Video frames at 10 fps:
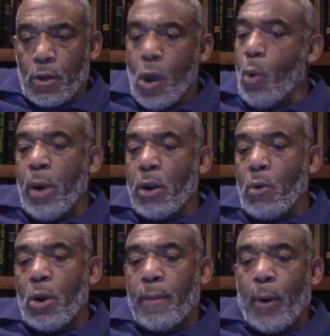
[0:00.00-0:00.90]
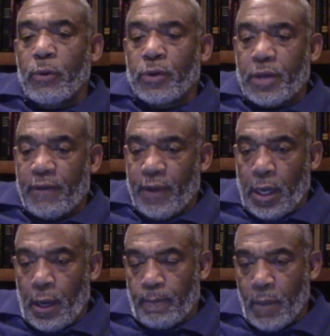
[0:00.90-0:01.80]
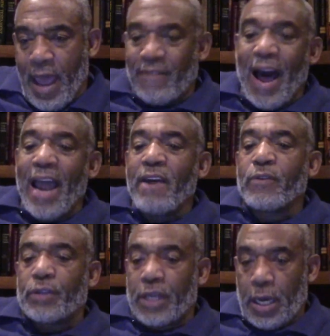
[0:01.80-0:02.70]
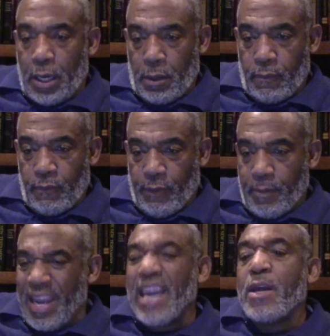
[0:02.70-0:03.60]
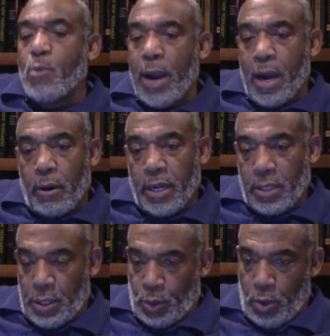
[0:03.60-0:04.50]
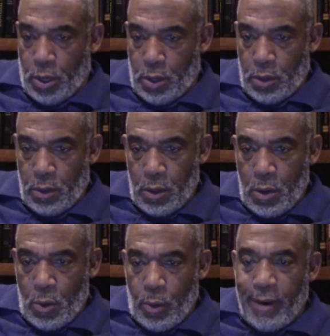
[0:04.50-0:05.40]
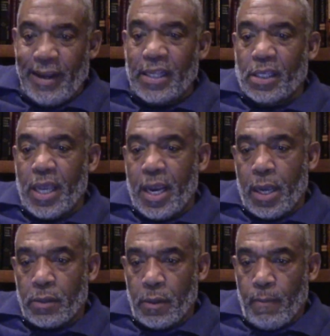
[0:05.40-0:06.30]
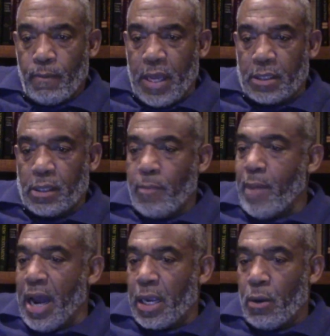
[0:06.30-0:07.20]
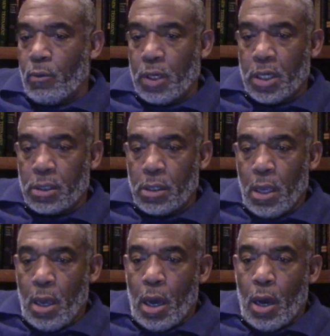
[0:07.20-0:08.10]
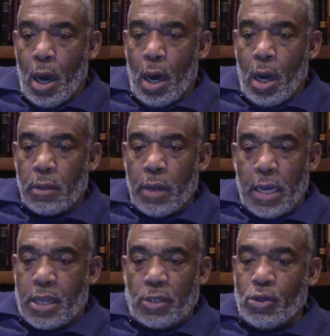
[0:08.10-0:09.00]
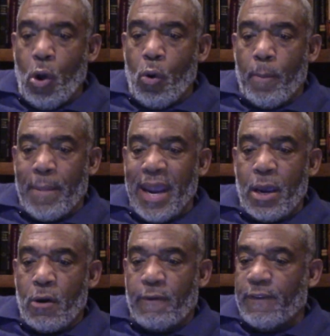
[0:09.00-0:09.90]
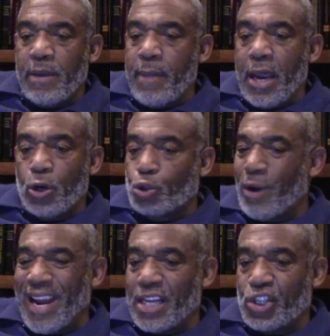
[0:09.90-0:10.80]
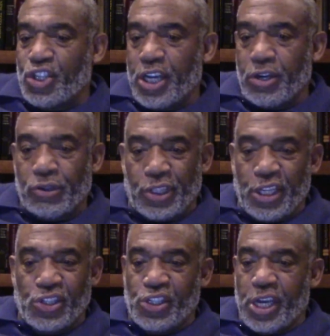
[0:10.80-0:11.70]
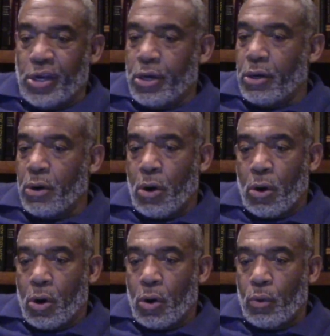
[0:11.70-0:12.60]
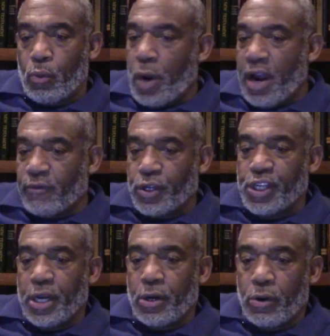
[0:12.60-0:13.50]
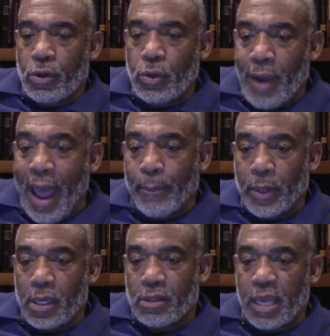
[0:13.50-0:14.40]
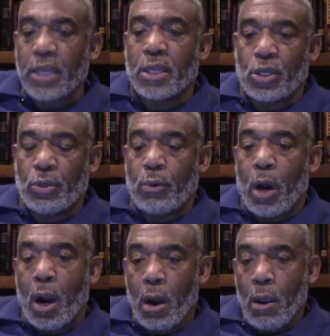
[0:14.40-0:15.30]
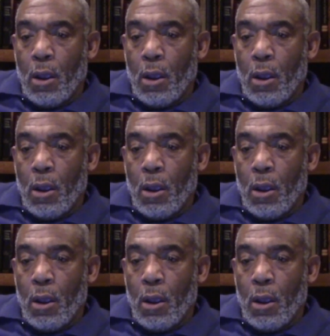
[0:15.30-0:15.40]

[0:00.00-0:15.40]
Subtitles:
nowhere on a birth certificate have I ever seen from anywhere in this world where it says that somebody was, there's no male, female, transgender, cisgender, or whatever gender you happen to think that you are.